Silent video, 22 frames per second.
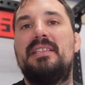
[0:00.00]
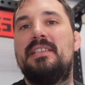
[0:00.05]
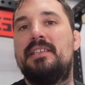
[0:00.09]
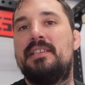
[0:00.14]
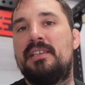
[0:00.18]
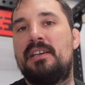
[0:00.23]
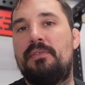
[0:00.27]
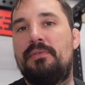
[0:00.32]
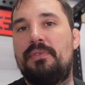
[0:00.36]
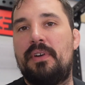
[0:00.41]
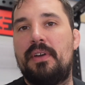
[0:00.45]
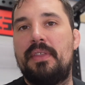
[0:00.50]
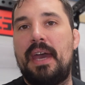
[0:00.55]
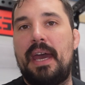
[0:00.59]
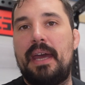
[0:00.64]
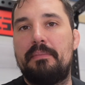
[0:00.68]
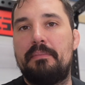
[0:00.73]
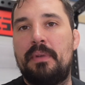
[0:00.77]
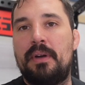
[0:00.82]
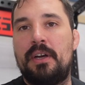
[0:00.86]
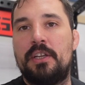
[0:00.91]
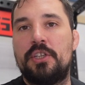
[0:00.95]
suffer
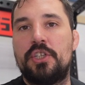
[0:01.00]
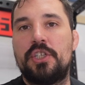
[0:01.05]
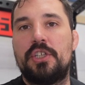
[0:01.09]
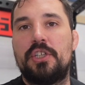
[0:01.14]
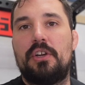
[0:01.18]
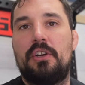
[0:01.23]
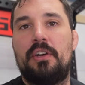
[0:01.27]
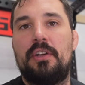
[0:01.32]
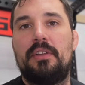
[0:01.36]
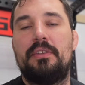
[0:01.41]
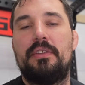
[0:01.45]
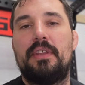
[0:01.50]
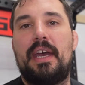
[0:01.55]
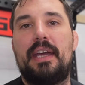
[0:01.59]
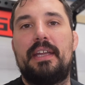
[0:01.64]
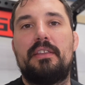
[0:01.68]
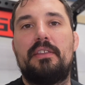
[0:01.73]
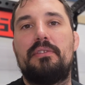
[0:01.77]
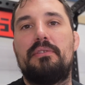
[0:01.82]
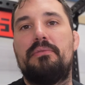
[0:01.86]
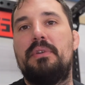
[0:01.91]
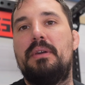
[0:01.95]
that much on that
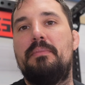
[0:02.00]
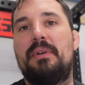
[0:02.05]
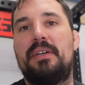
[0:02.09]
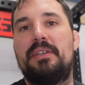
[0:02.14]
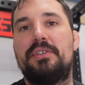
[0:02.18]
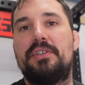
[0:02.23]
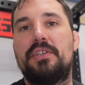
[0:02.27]
3-month